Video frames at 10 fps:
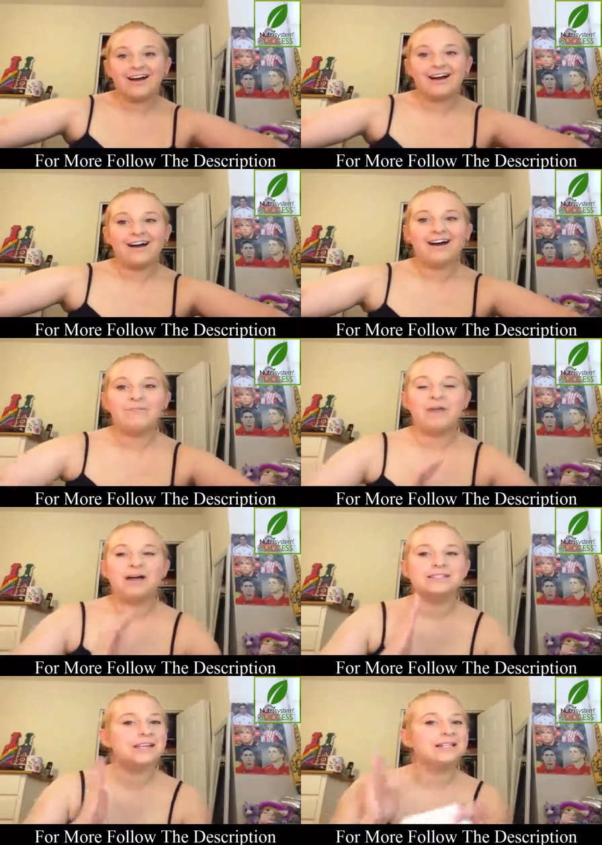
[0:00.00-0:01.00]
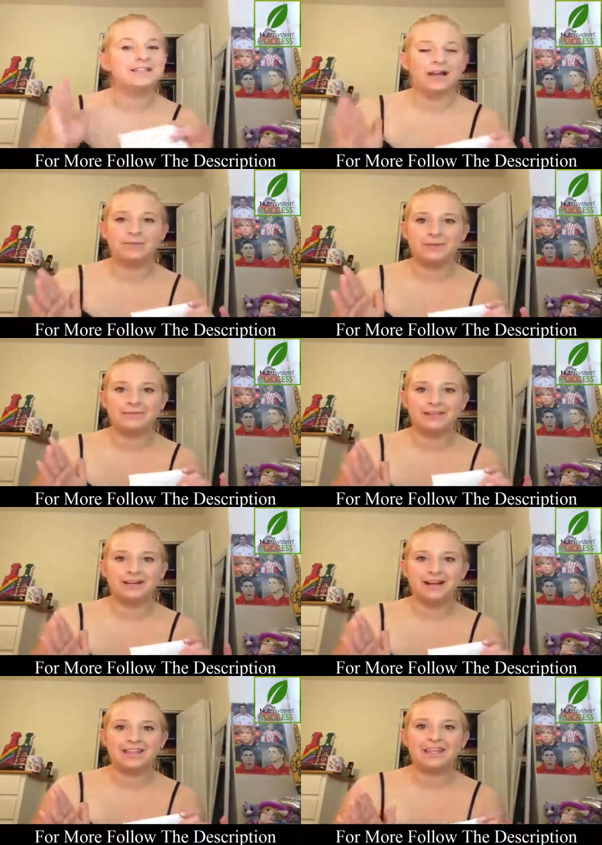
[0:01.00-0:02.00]
I'm um, not setting time limits on
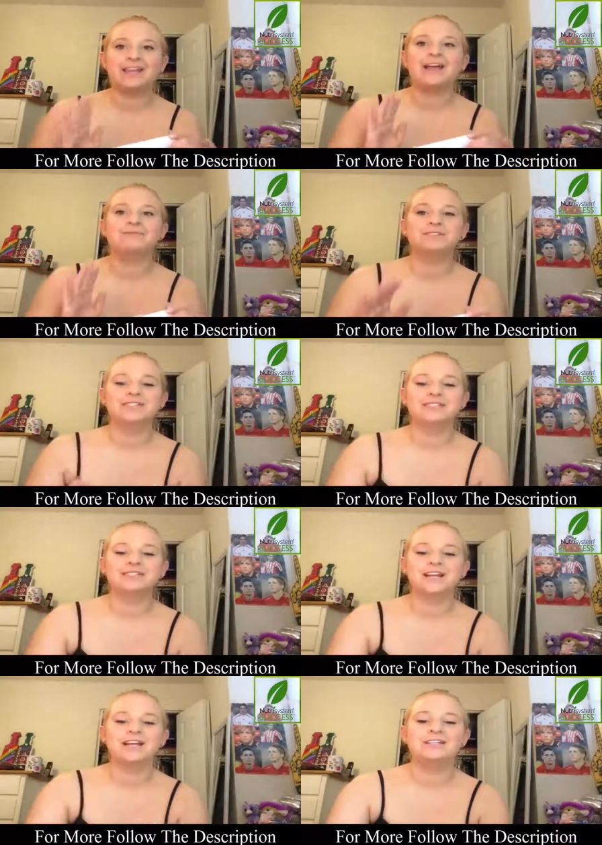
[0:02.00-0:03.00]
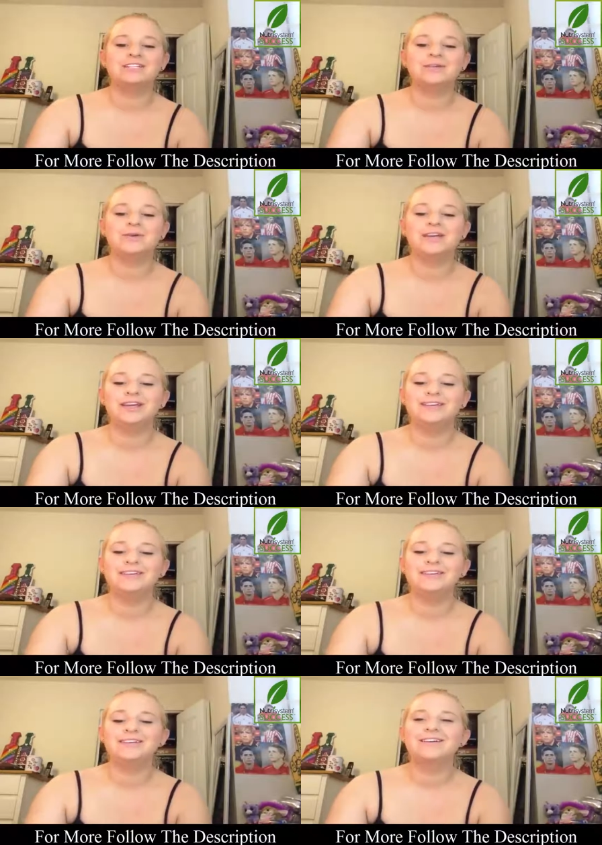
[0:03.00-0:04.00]
anything. I'm just kind of doing
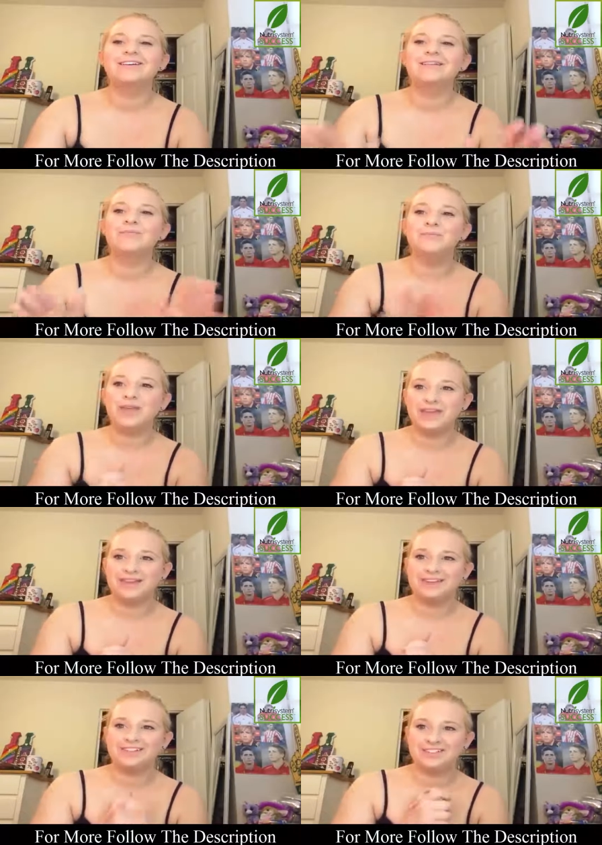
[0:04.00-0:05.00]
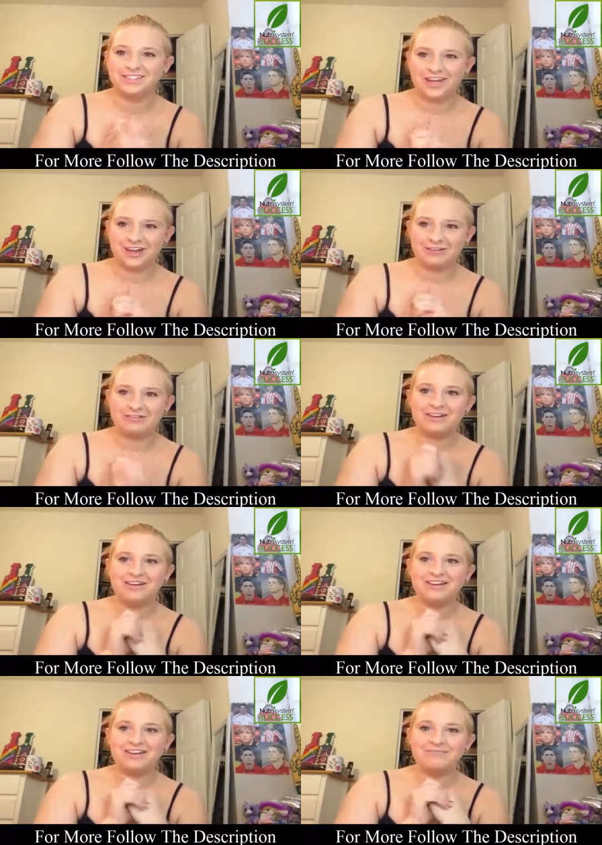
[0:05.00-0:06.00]
me. So
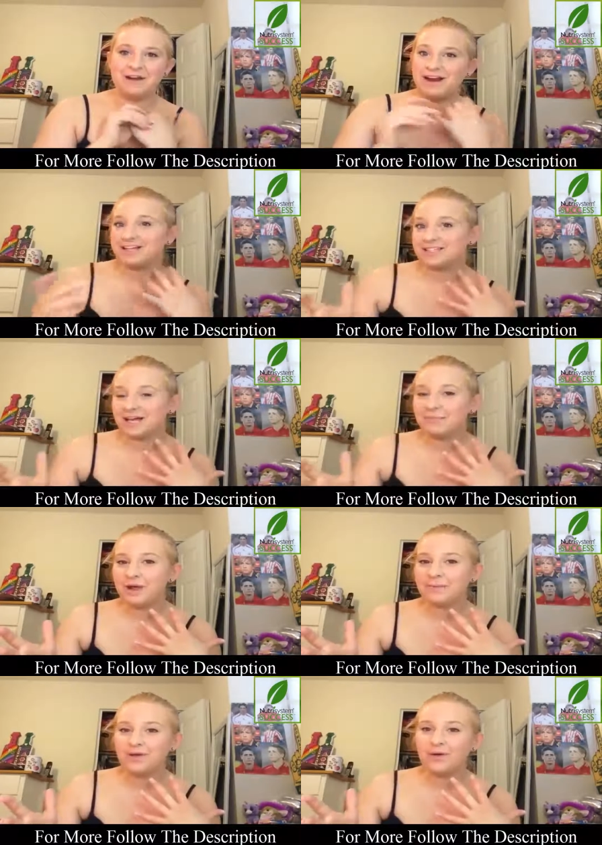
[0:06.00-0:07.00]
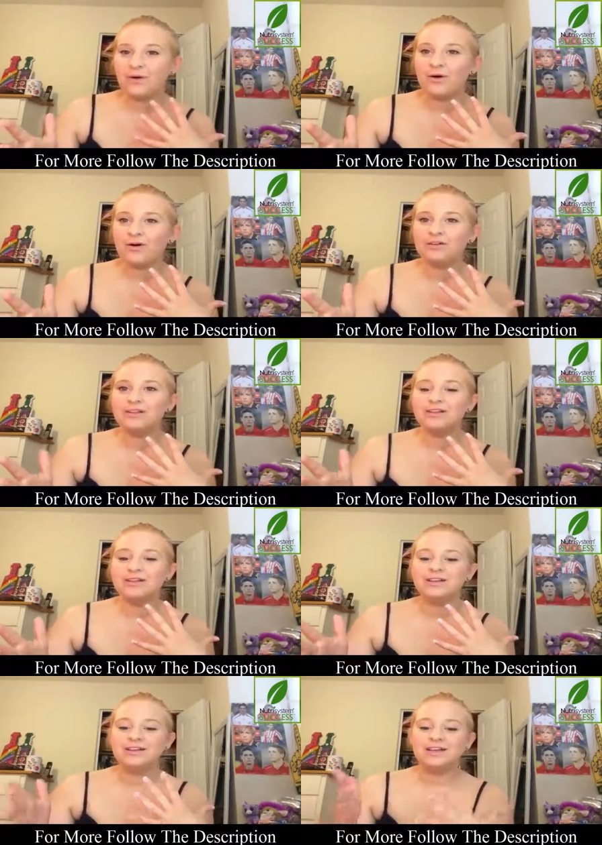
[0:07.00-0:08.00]
my next upcoming goal
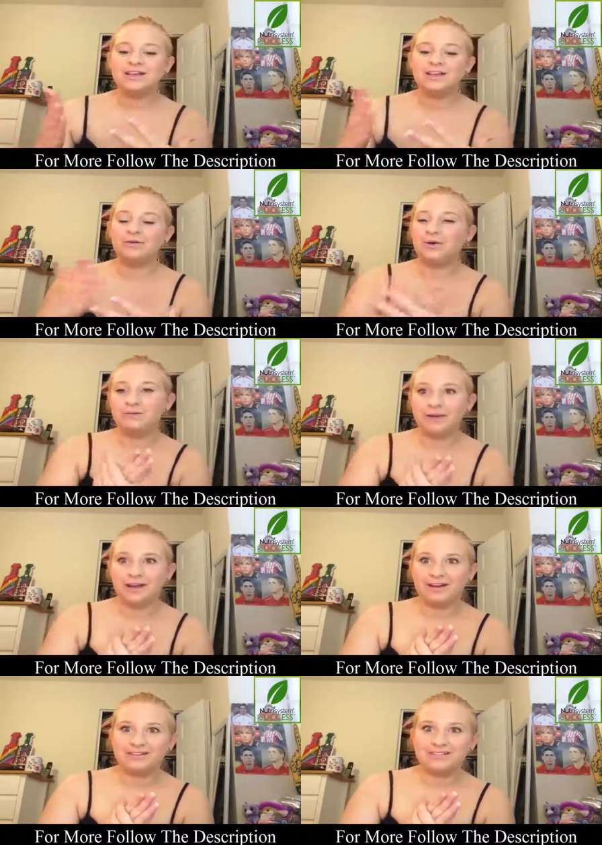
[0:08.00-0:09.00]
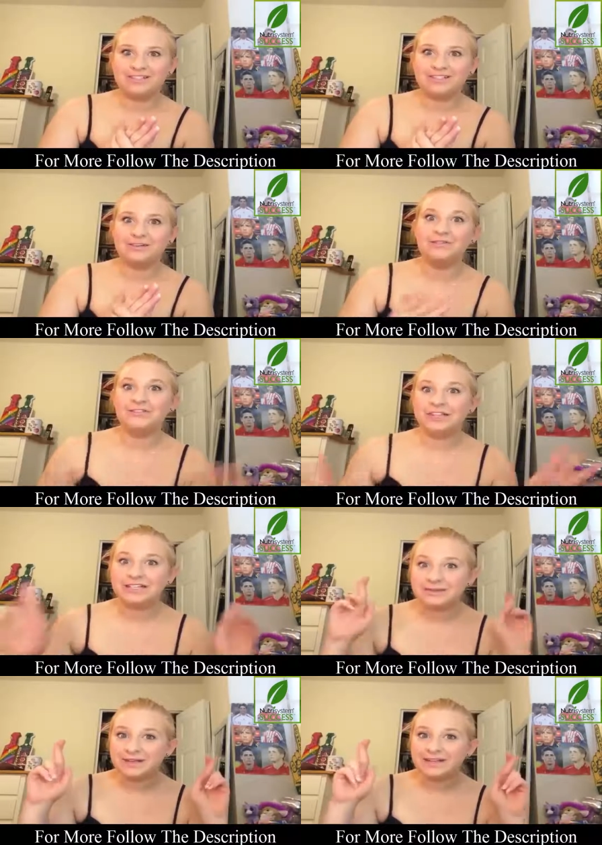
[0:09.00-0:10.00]
in one pound, so hopefully
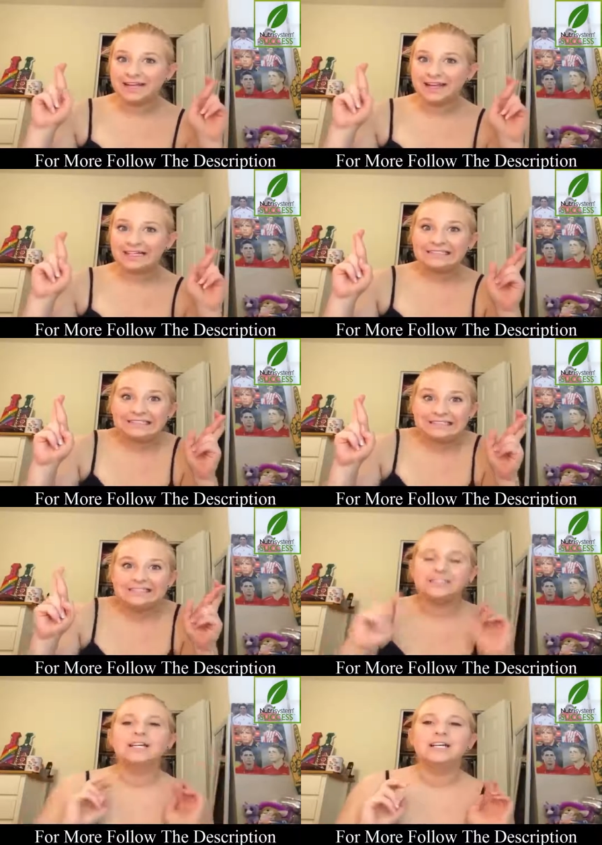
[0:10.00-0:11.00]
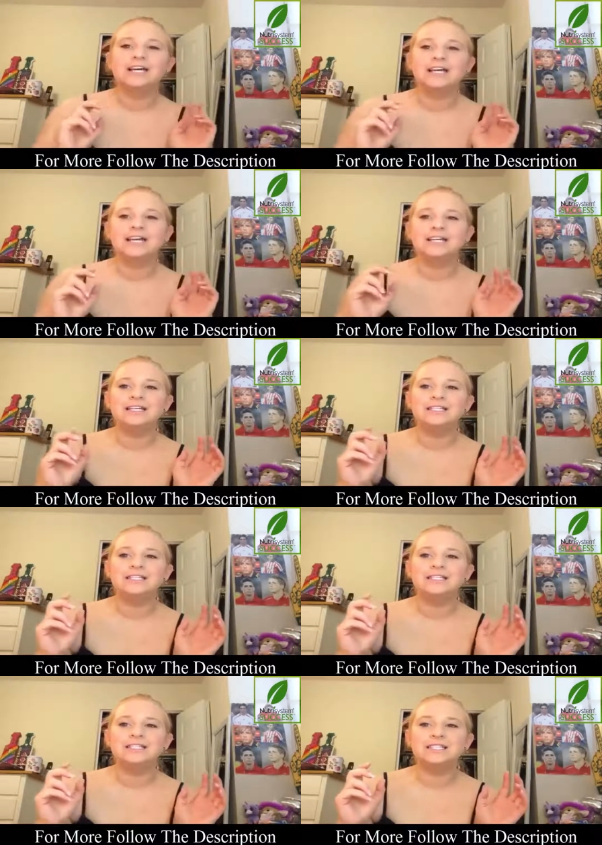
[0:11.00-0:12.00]
next week I'll get it,
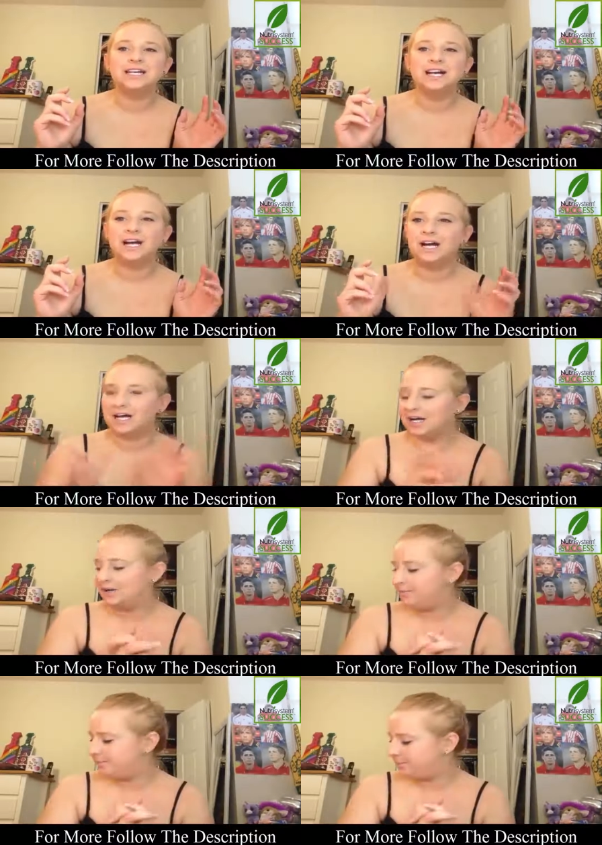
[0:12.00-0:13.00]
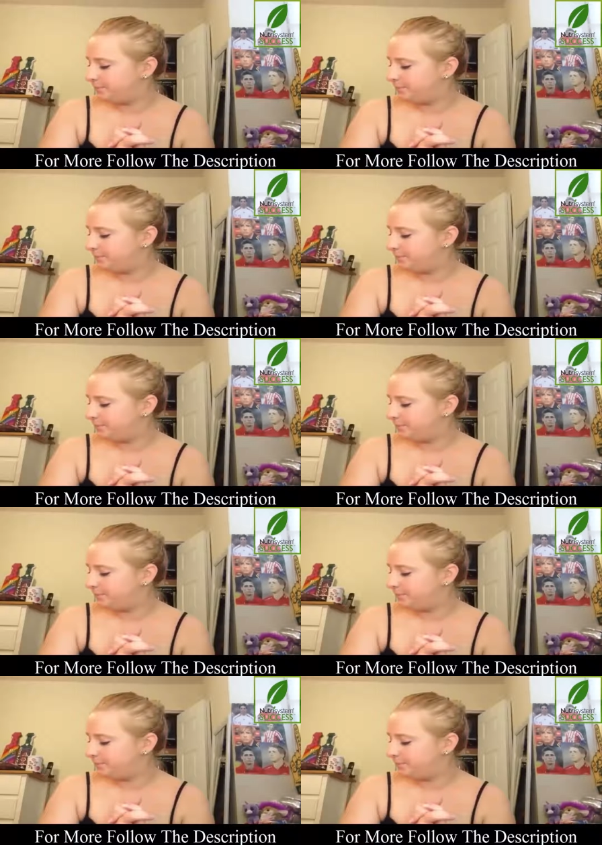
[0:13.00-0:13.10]
is um,